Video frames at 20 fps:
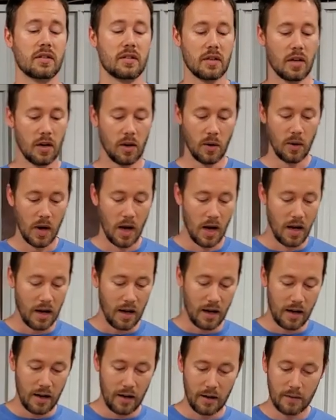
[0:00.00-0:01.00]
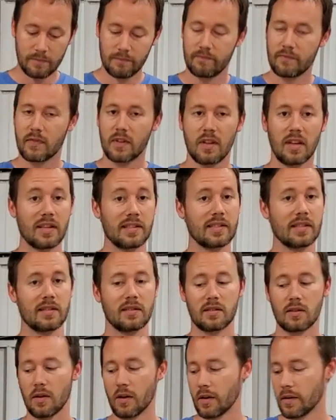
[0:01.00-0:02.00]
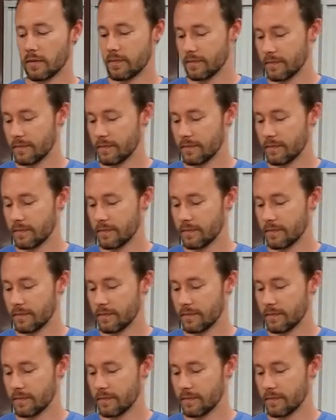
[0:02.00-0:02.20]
So um, let's get started.